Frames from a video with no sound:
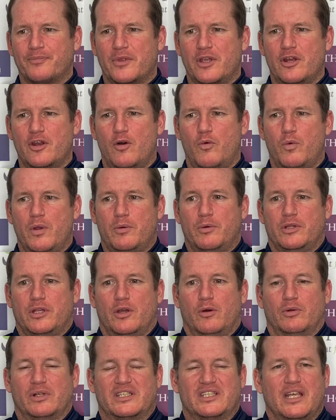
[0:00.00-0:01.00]
you know, we were the
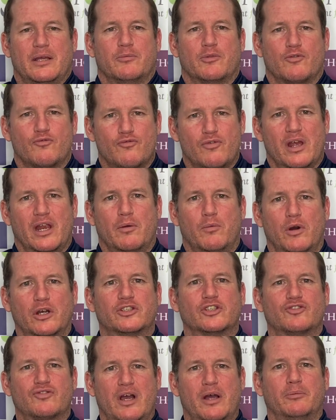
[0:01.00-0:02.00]
only team that really
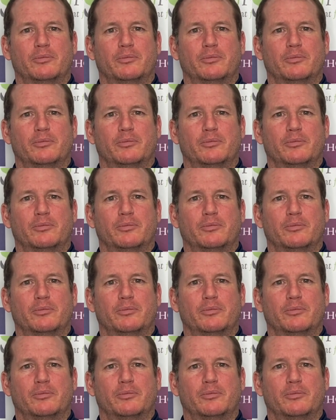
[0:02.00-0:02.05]
wanted to try